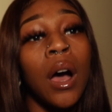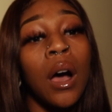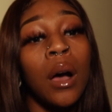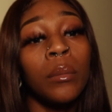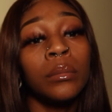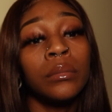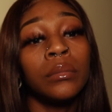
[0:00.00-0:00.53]

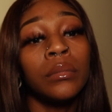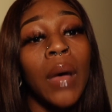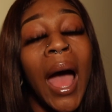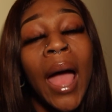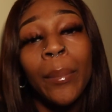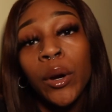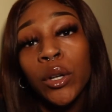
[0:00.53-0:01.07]

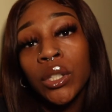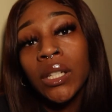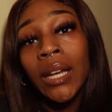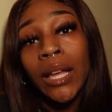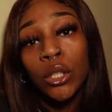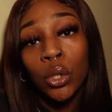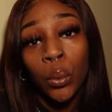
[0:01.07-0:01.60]
I personally
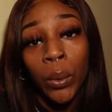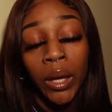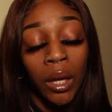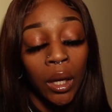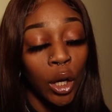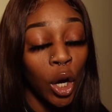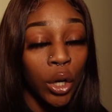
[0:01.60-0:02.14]
like
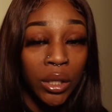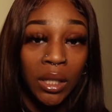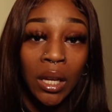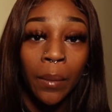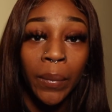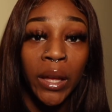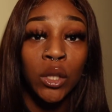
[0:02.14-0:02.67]
doing courtesy
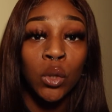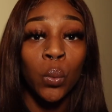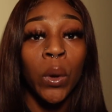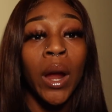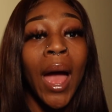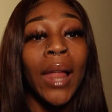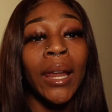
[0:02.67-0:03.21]
complaints
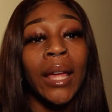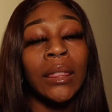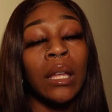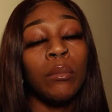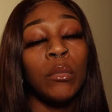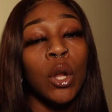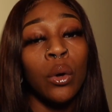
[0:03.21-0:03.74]
where I let
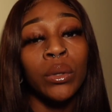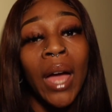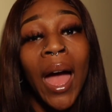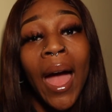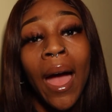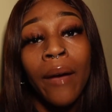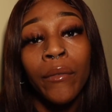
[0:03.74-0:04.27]
them know that
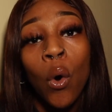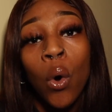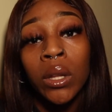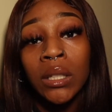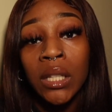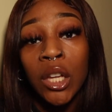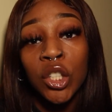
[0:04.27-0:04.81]
I have all
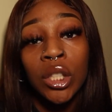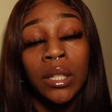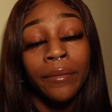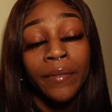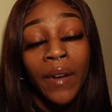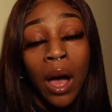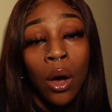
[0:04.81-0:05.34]
intention to
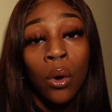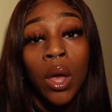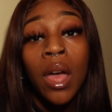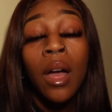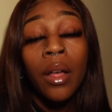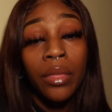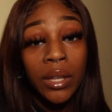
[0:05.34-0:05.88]
file
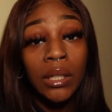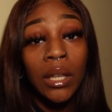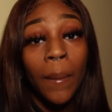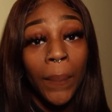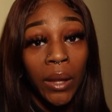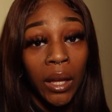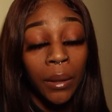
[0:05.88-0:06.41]
this
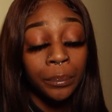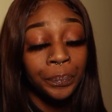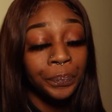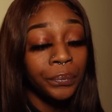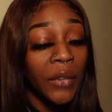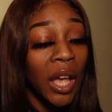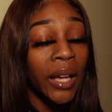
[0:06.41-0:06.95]
complaint
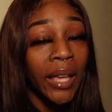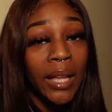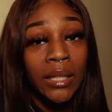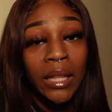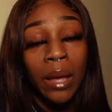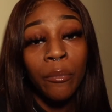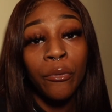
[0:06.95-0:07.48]

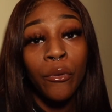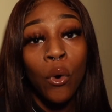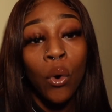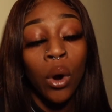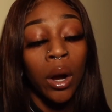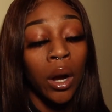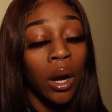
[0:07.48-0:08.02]
against them
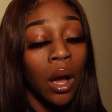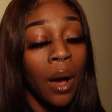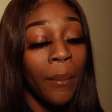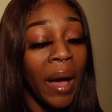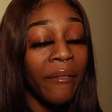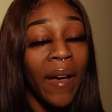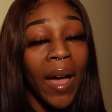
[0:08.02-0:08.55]
for
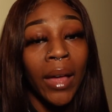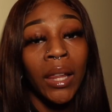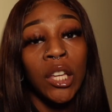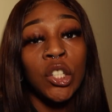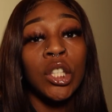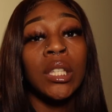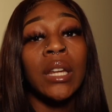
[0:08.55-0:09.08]
my
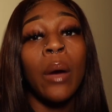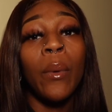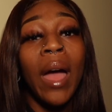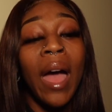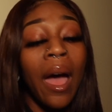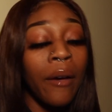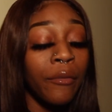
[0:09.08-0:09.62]
violations, and I
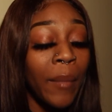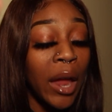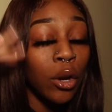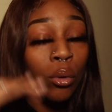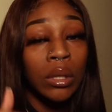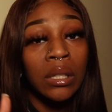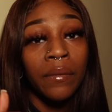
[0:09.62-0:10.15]
would have my
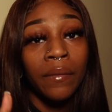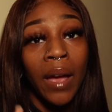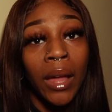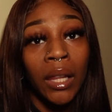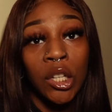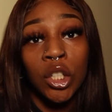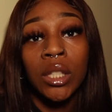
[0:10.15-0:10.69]
notice of
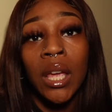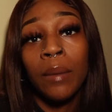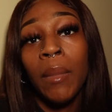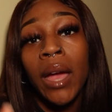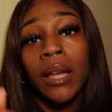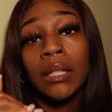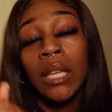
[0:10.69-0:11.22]
violations and
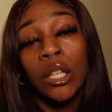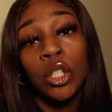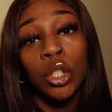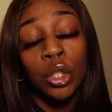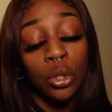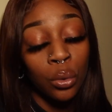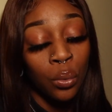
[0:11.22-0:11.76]
my intent to
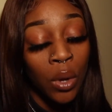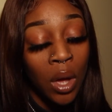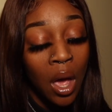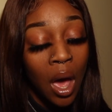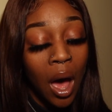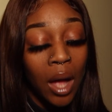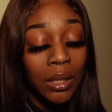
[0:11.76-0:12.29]
sue
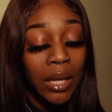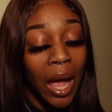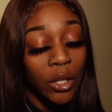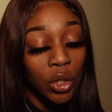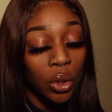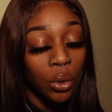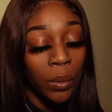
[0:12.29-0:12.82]

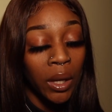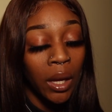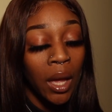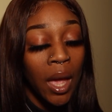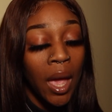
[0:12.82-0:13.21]
attached to it,